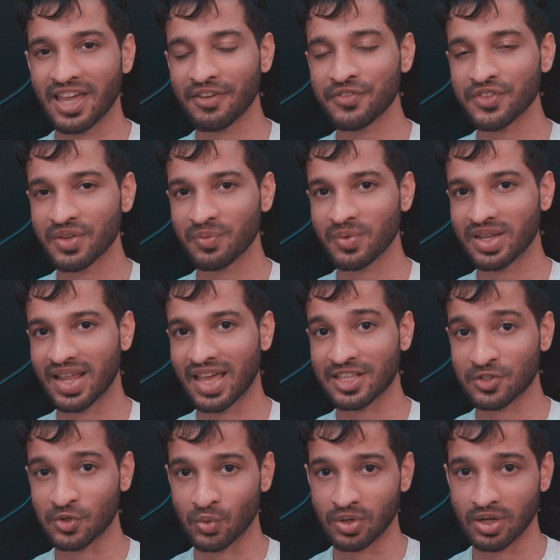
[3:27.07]
If someone
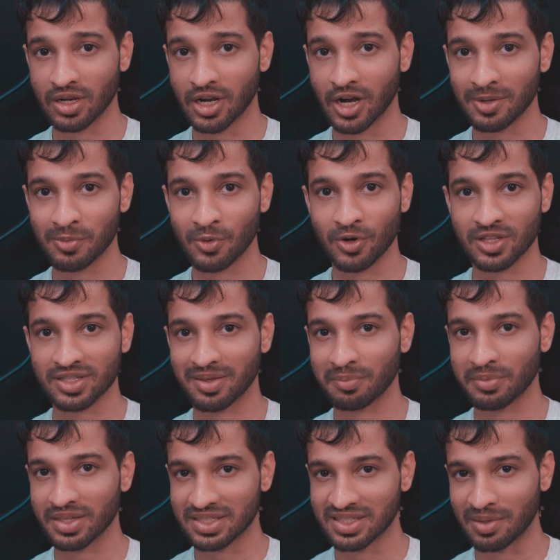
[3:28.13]
has Google Cardboard or
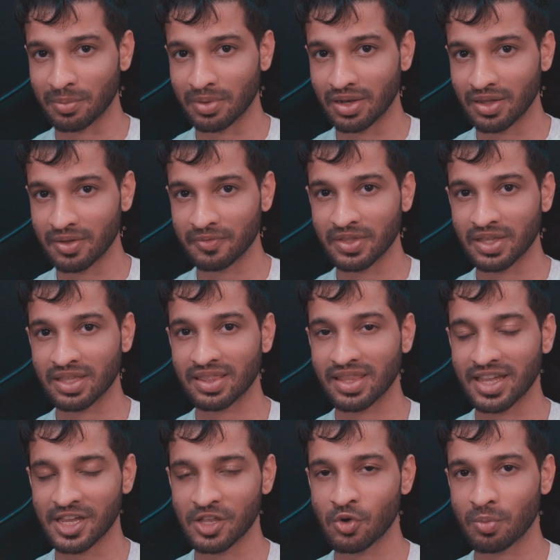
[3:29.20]
something similar,
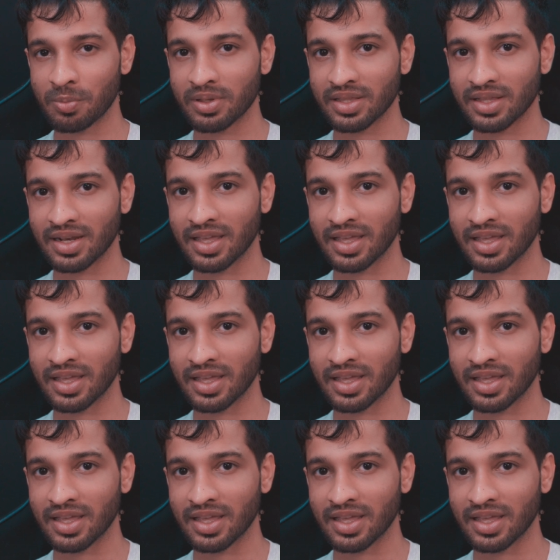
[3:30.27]
they can open